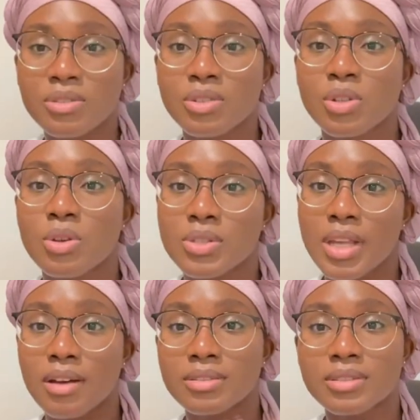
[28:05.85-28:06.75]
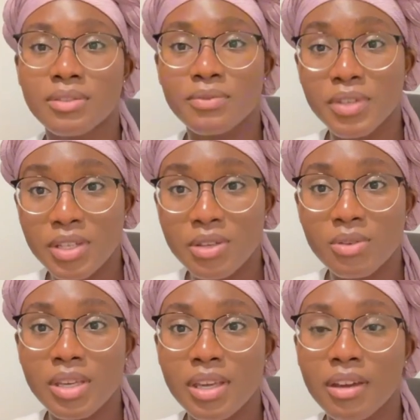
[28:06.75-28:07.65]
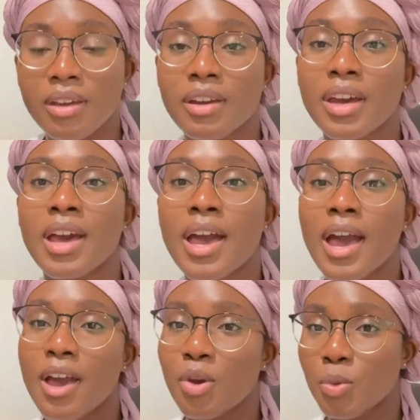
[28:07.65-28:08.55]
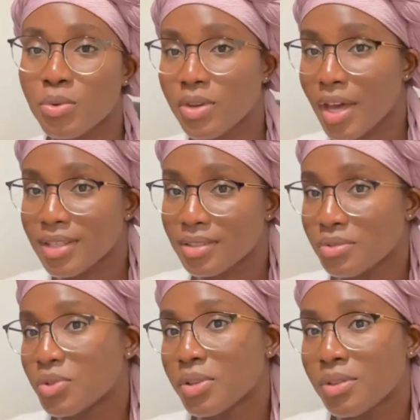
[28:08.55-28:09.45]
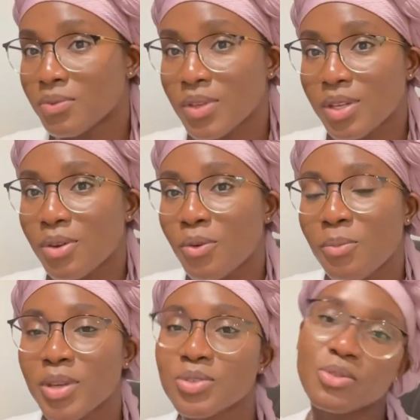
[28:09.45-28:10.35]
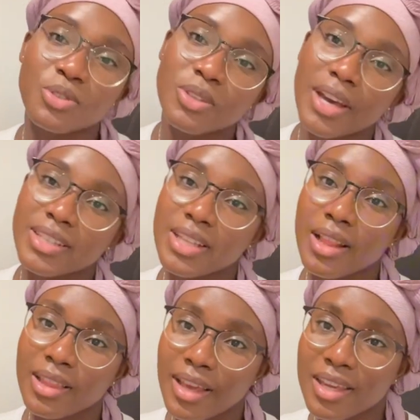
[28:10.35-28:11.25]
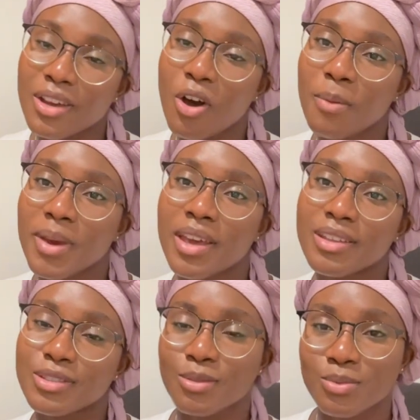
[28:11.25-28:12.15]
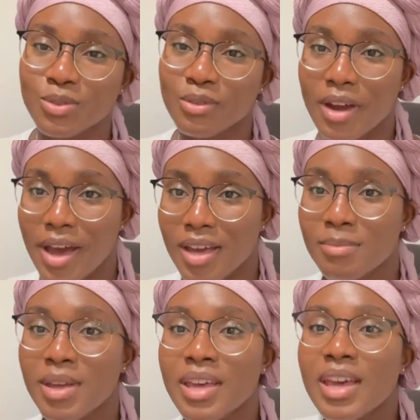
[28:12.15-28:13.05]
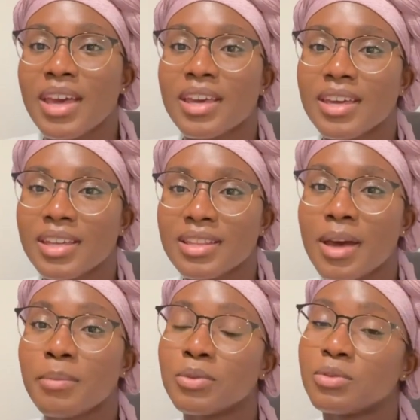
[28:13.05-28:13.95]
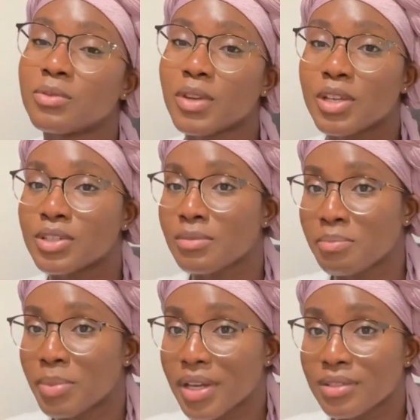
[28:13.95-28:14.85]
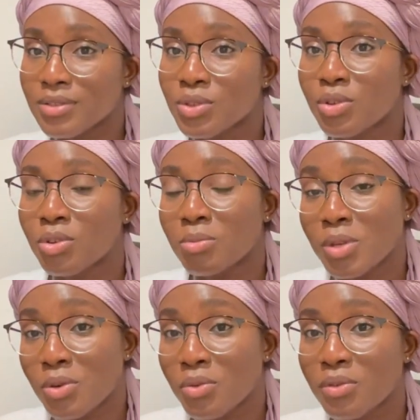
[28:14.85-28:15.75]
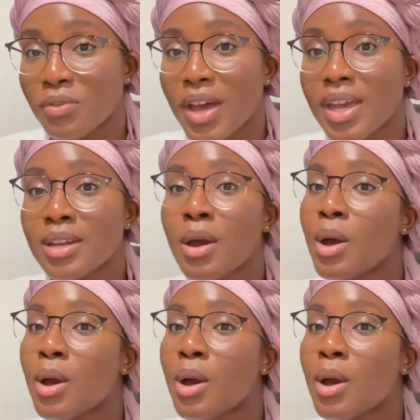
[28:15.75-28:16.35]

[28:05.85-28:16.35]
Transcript: gonna close out the video here. I hope you guys enjoyed the video. Make sure you guys like, comment, and subscribe, and hit that bell notification button so you're gonna be notified